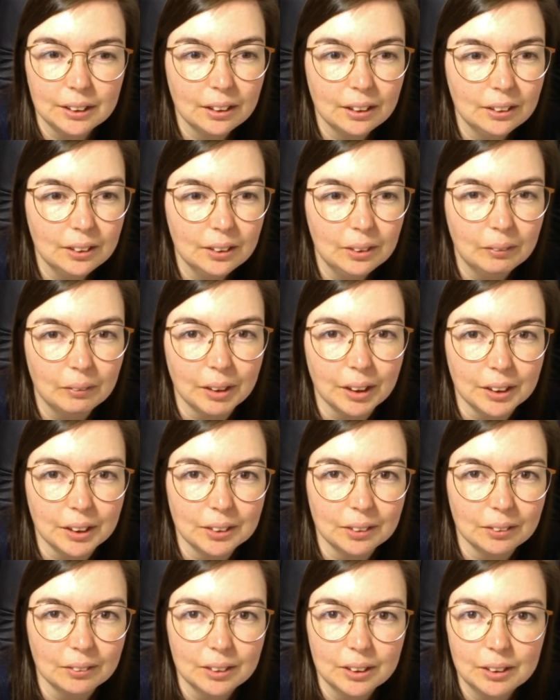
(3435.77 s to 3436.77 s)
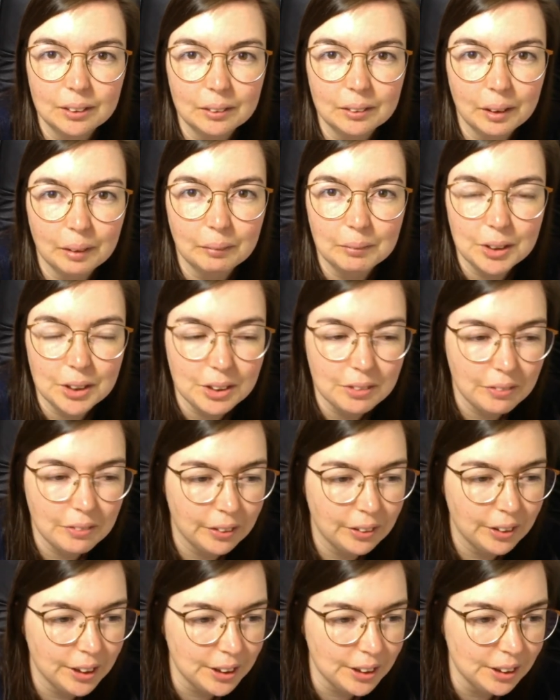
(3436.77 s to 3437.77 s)
I don't know why I told you. I'm just
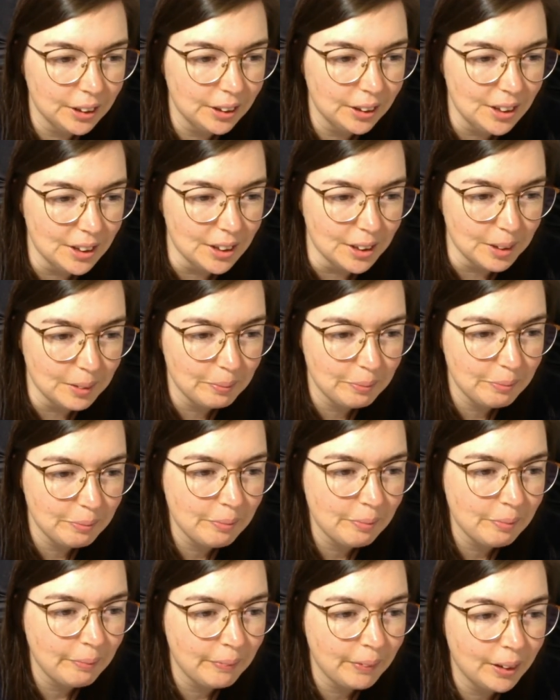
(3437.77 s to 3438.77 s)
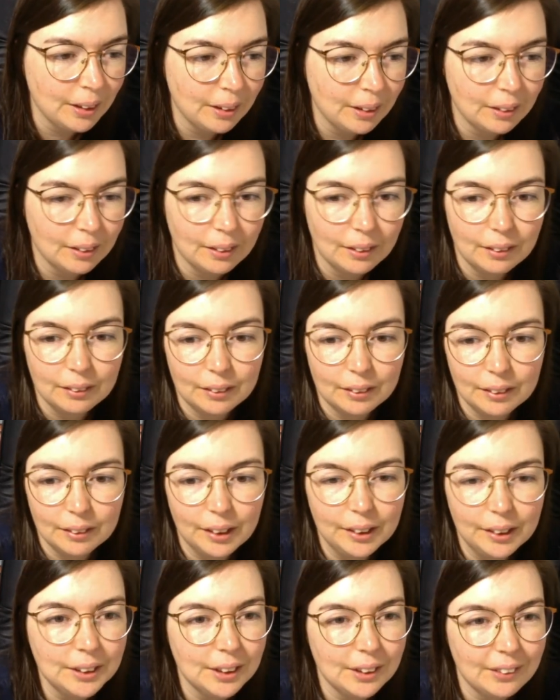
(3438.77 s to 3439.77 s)
very excited.
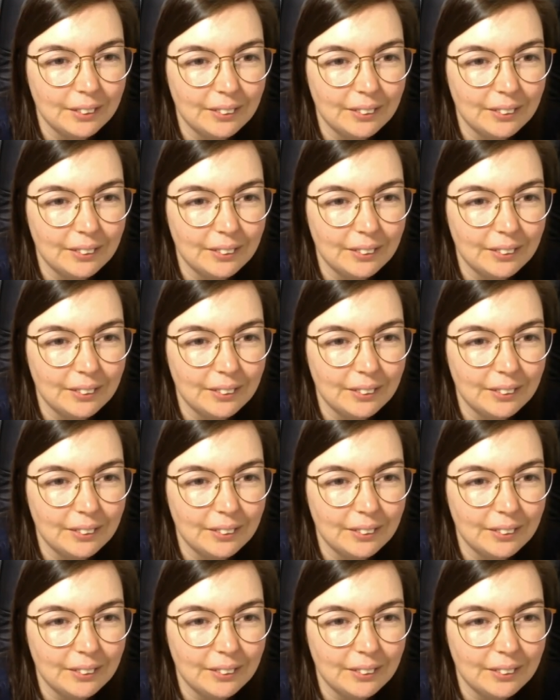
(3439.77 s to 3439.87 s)
Into the